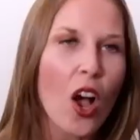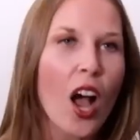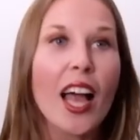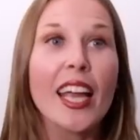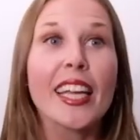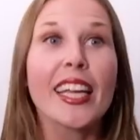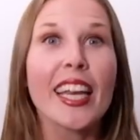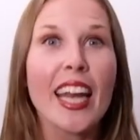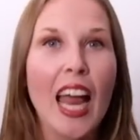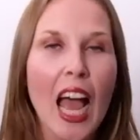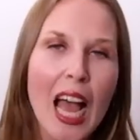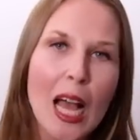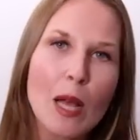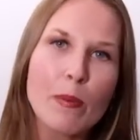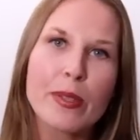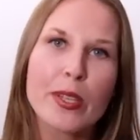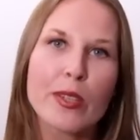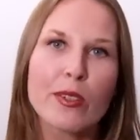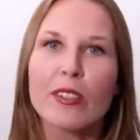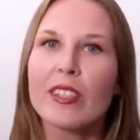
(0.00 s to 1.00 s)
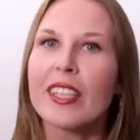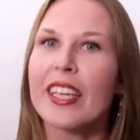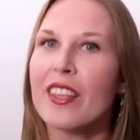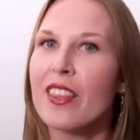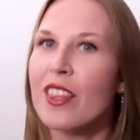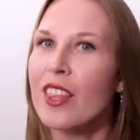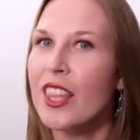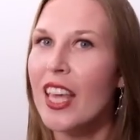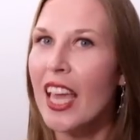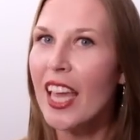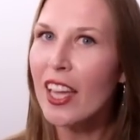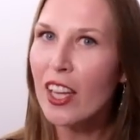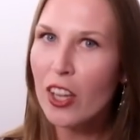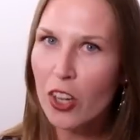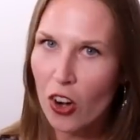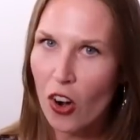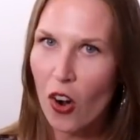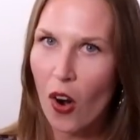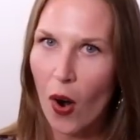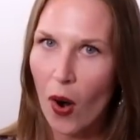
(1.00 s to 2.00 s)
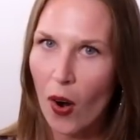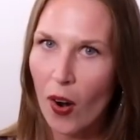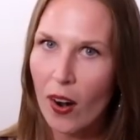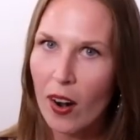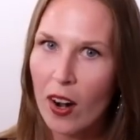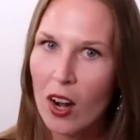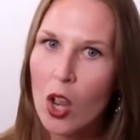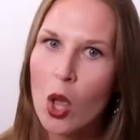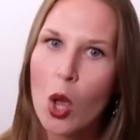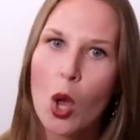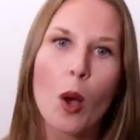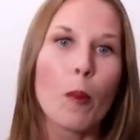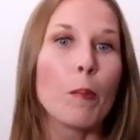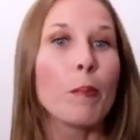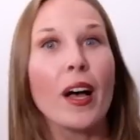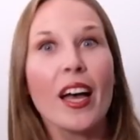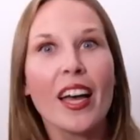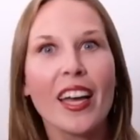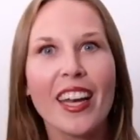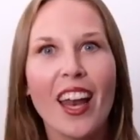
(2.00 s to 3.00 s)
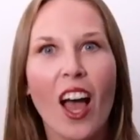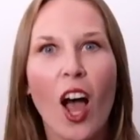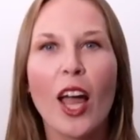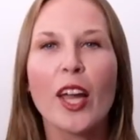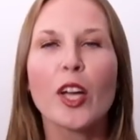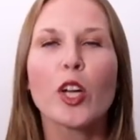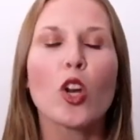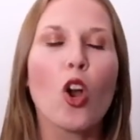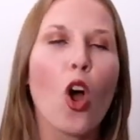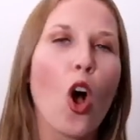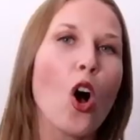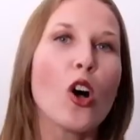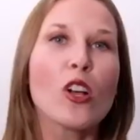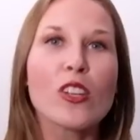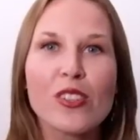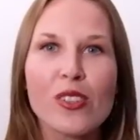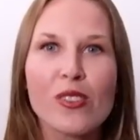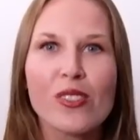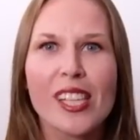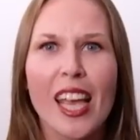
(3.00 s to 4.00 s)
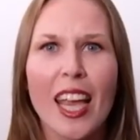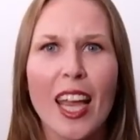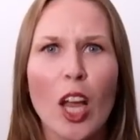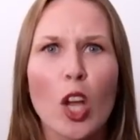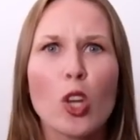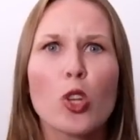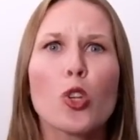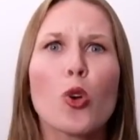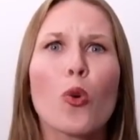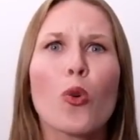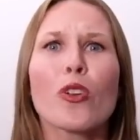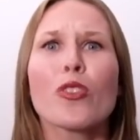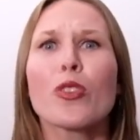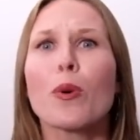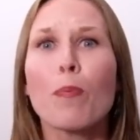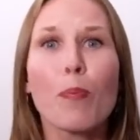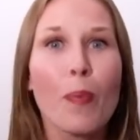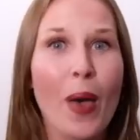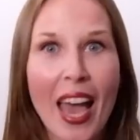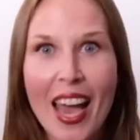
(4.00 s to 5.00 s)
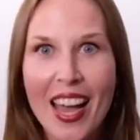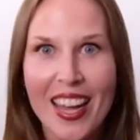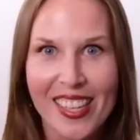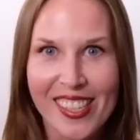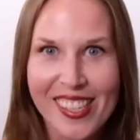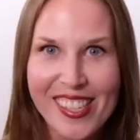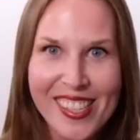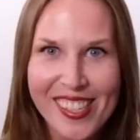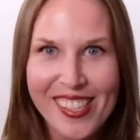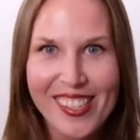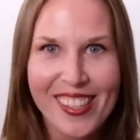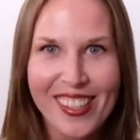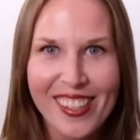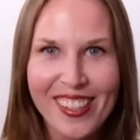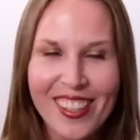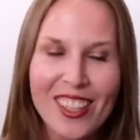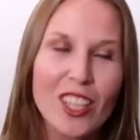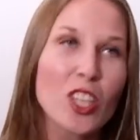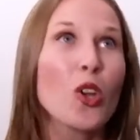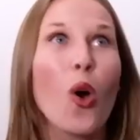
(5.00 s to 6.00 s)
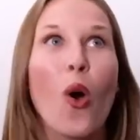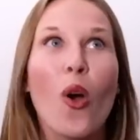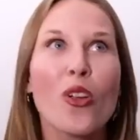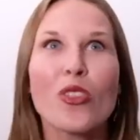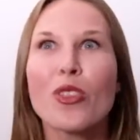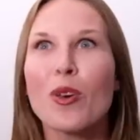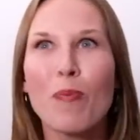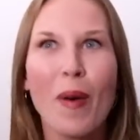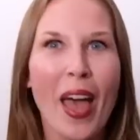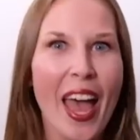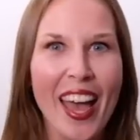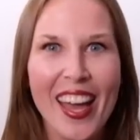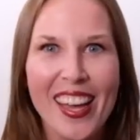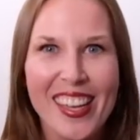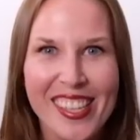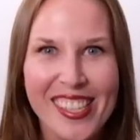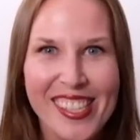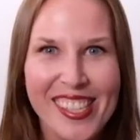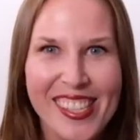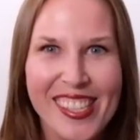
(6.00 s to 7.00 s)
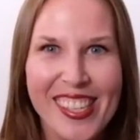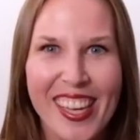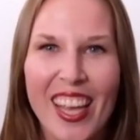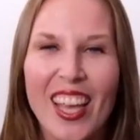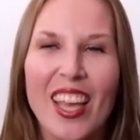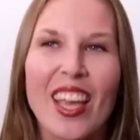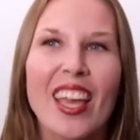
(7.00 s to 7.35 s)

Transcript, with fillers: I can absolutely thank her, but I could also say, You're the best. You're the best.